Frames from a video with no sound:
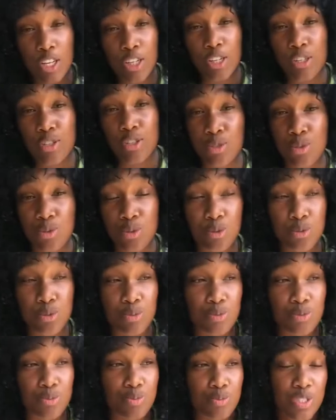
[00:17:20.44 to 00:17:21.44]
So
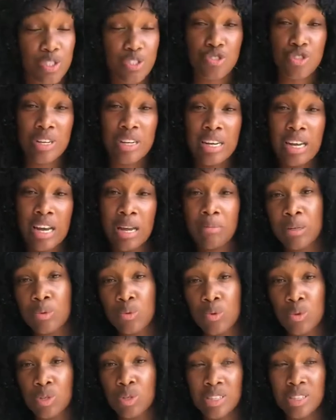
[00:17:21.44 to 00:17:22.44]
we drink lemon
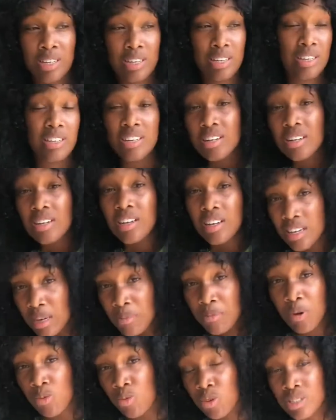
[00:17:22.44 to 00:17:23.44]
water.
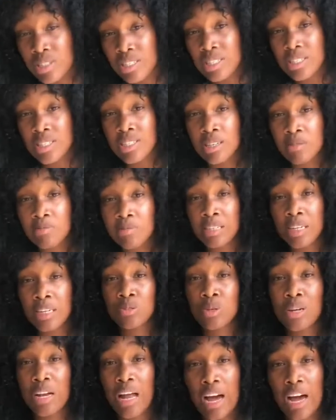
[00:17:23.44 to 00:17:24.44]
Lemon water is something that
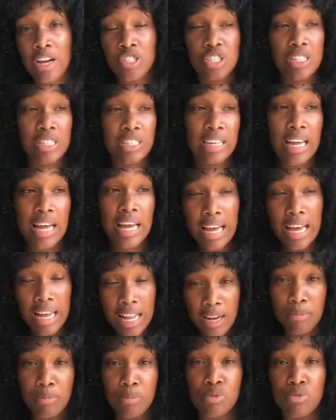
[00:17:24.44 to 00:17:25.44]
will actually
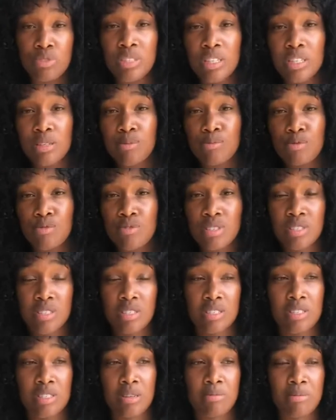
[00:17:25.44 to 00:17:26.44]
help boost your immune
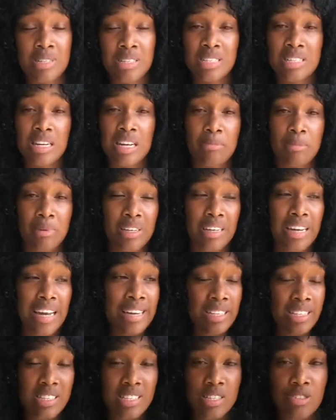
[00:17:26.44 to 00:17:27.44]
system, because lemon,
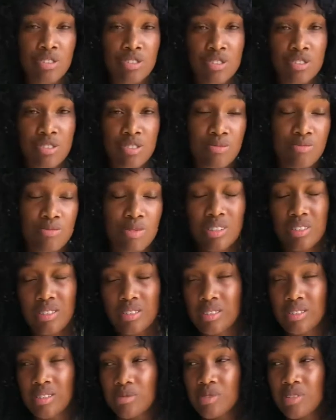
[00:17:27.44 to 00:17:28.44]
any citrus,
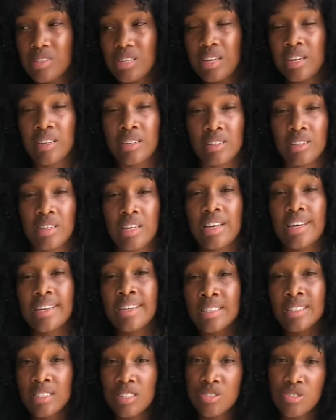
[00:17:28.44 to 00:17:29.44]
I'm not say any,
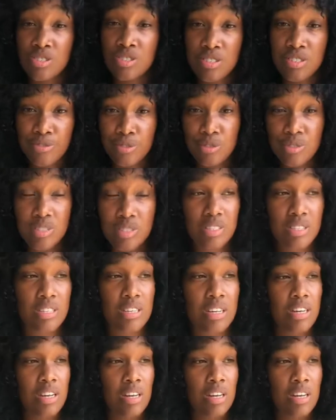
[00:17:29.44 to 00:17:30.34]
citrus fruits